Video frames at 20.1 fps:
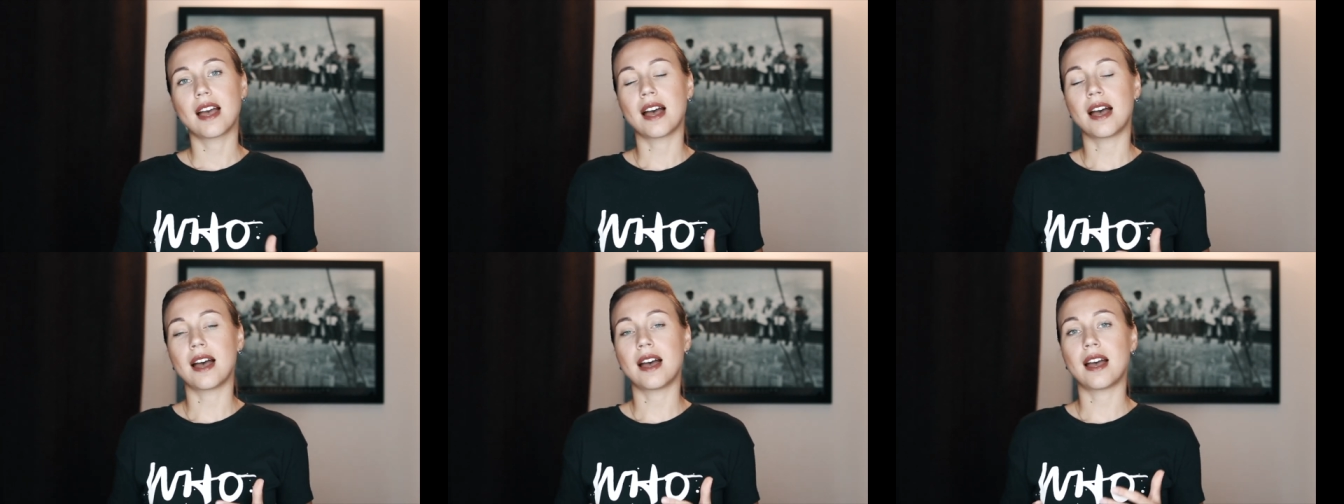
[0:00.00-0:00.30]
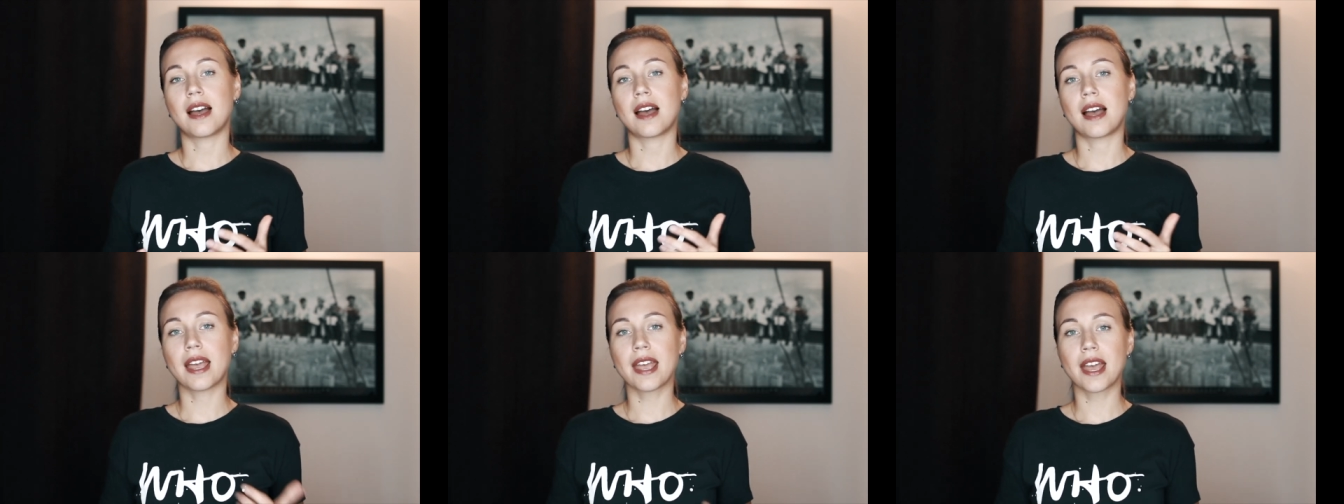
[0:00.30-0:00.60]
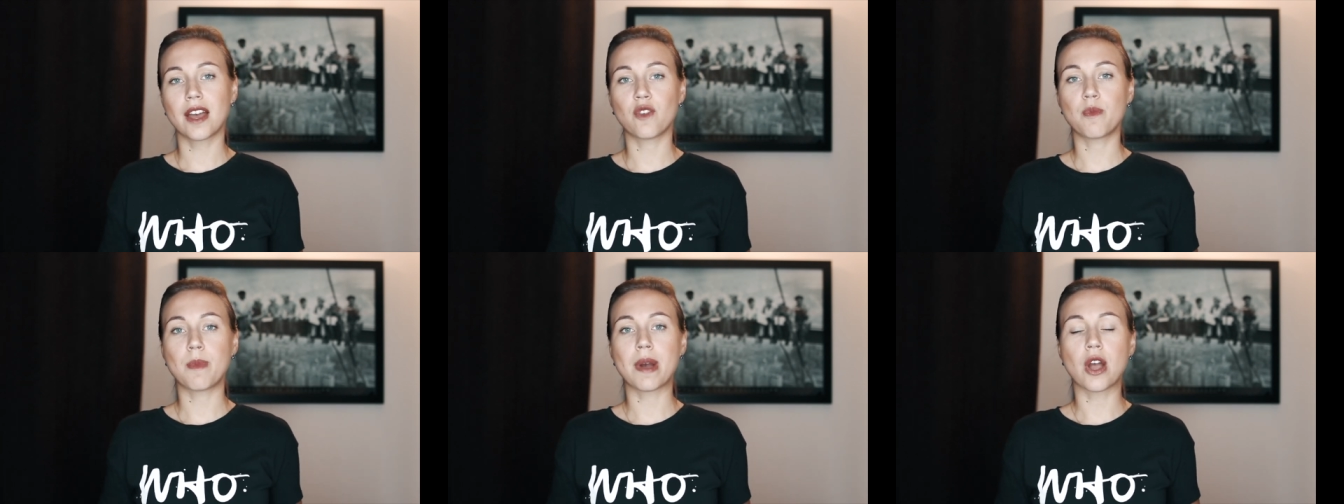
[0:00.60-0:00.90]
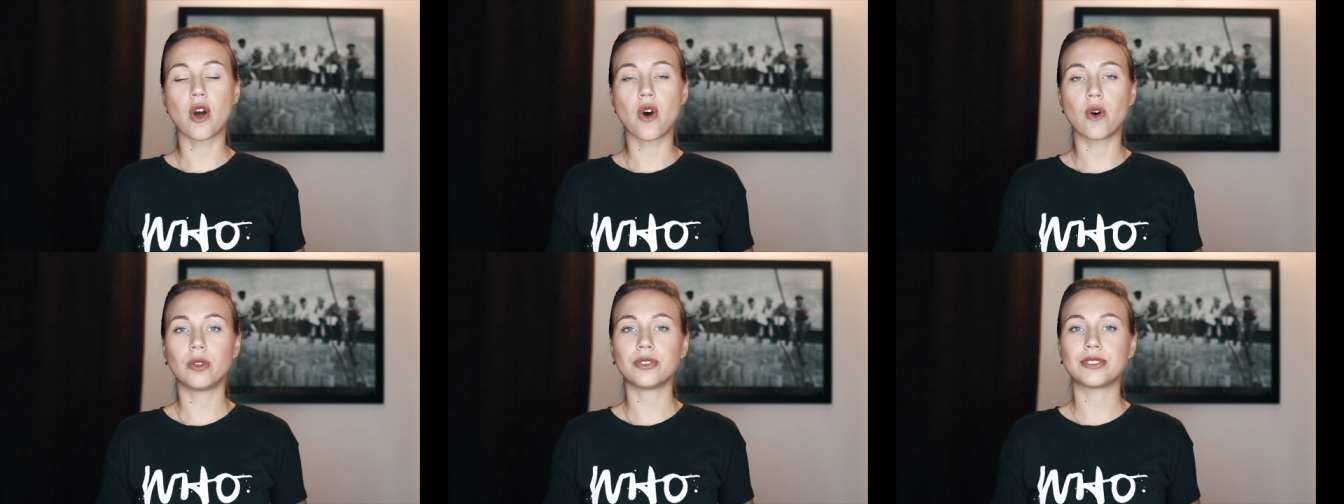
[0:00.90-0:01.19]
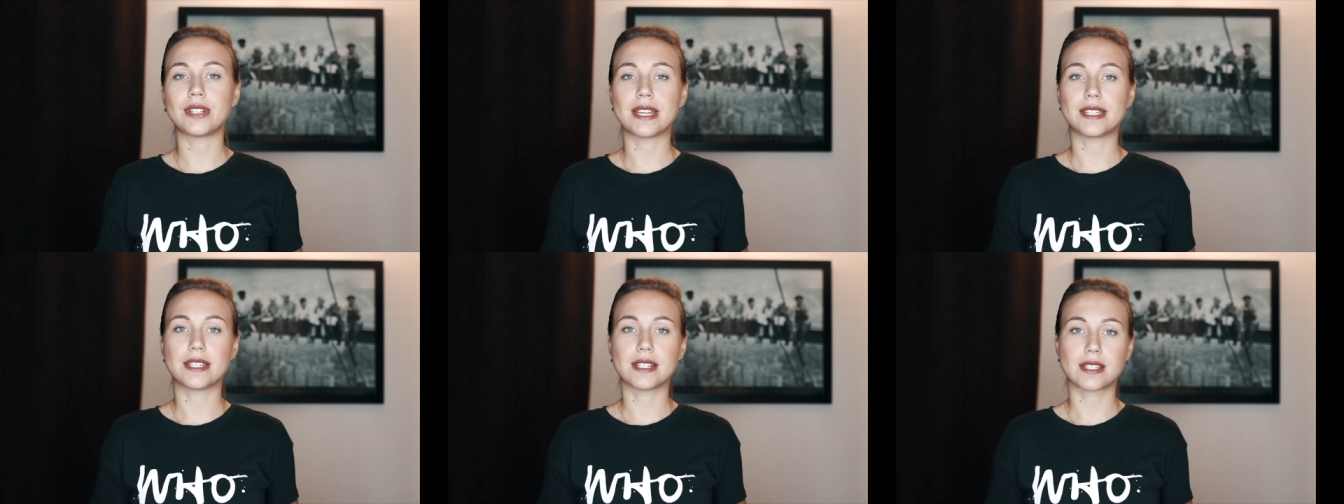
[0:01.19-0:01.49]
I have my old
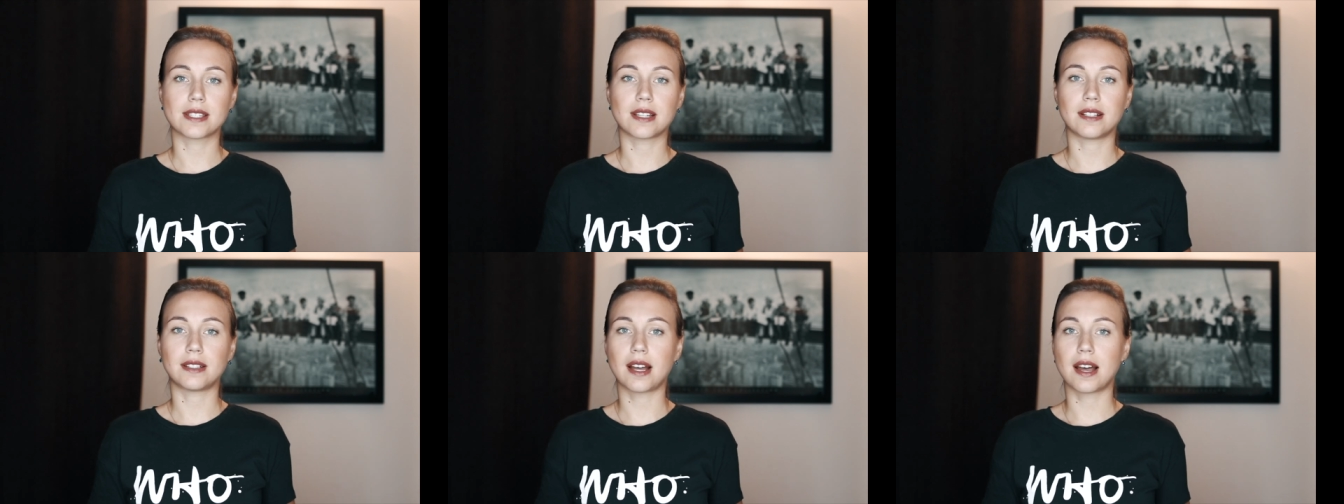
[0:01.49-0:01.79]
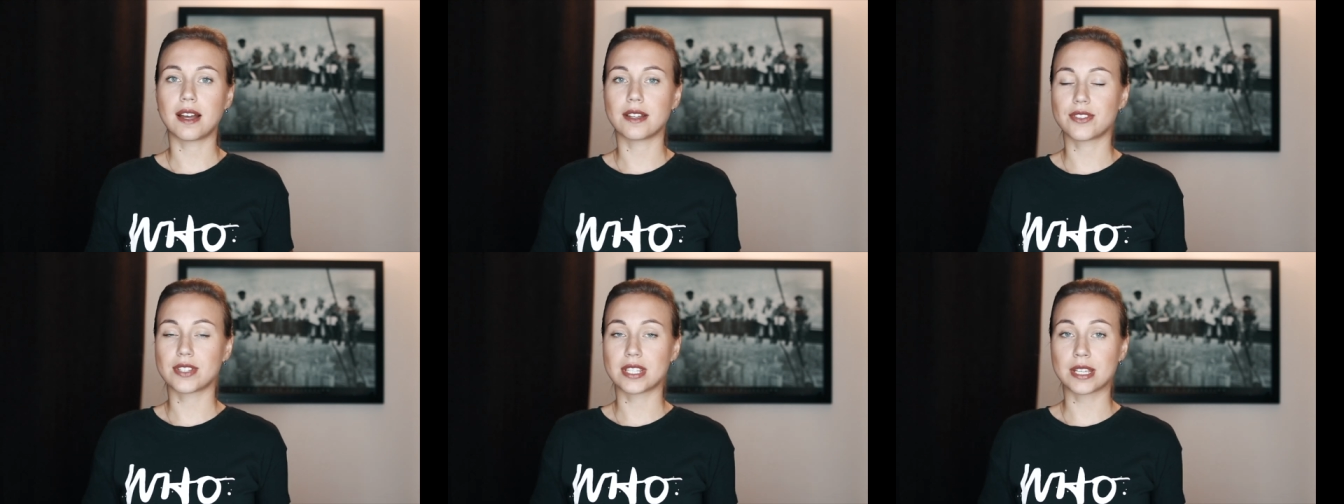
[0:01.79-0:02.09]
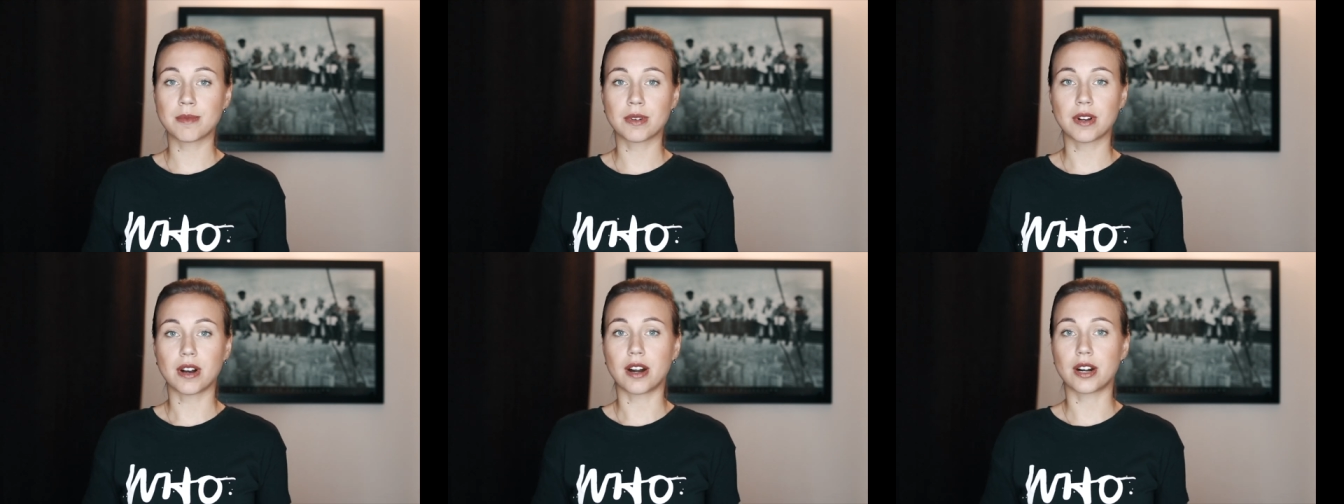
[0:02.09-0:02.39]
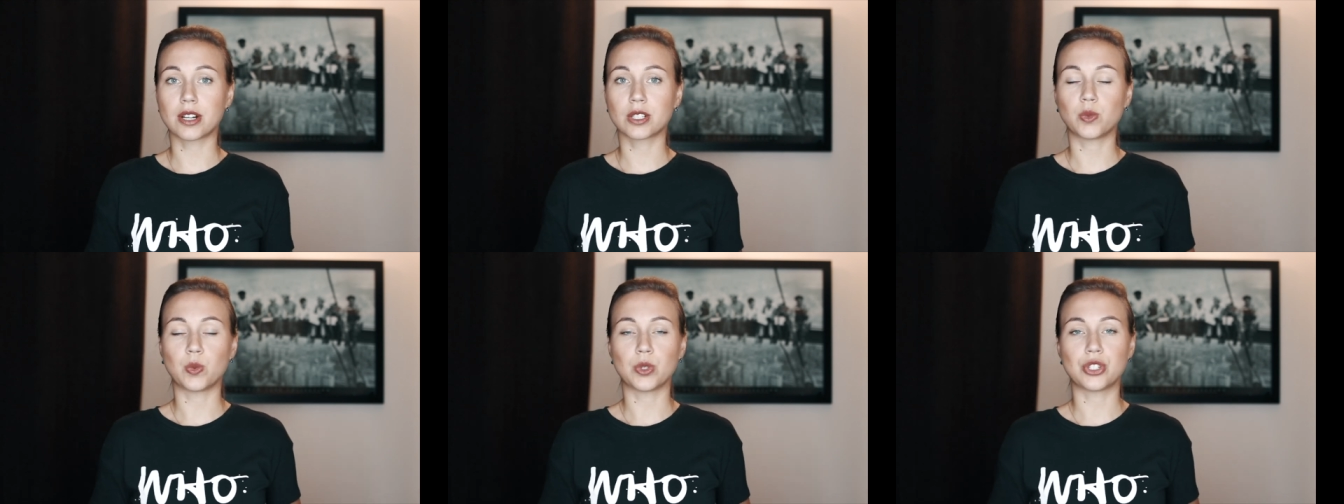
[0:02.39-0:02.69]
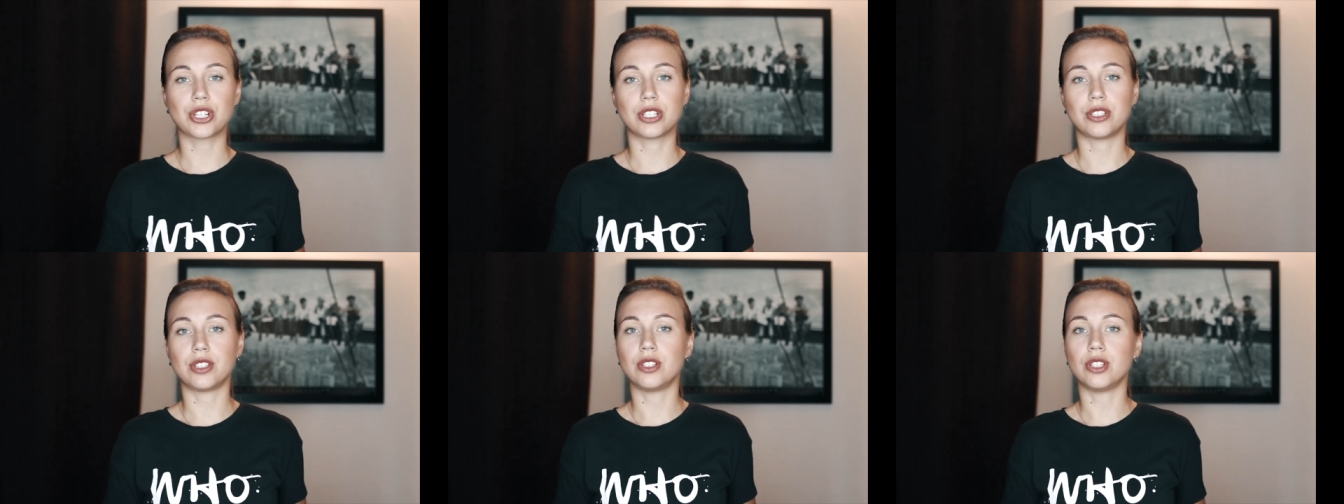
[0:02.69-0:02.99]
Etisalat SIM card
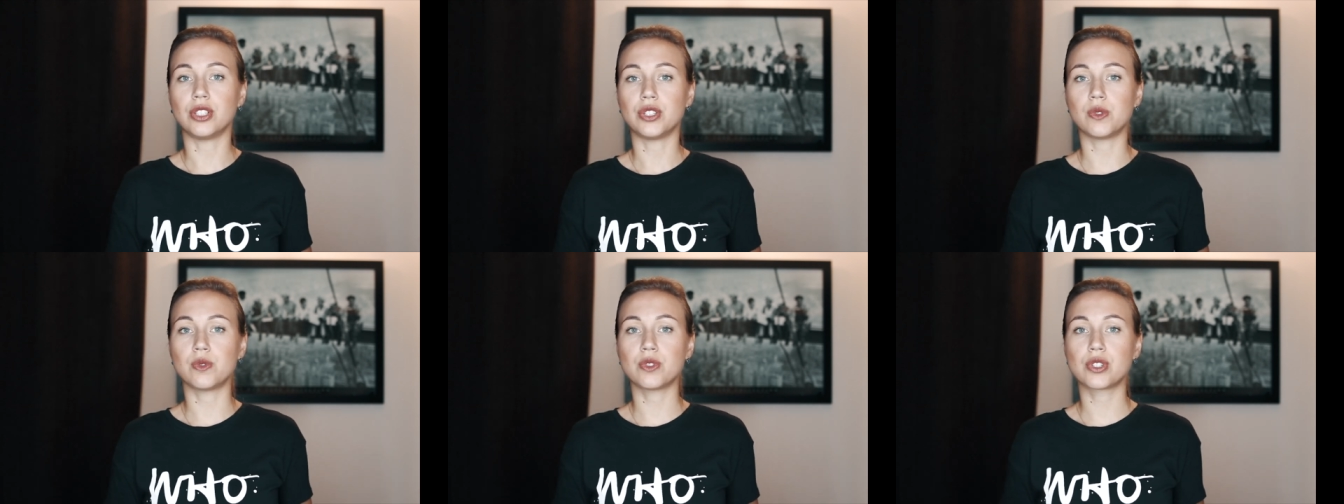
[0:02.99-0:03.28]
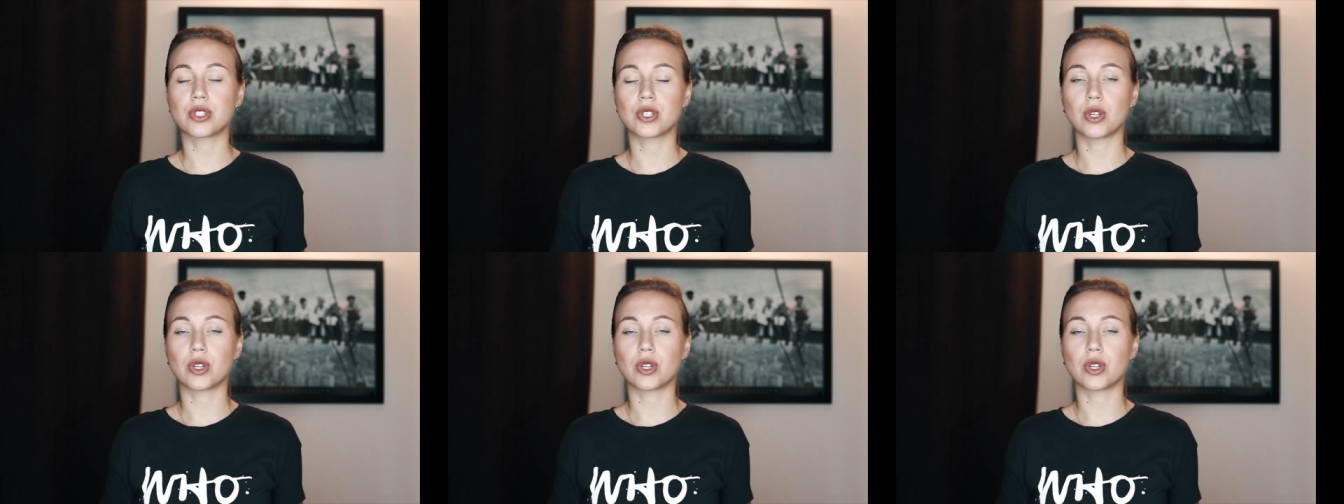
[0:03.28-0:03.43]
which I didn't use,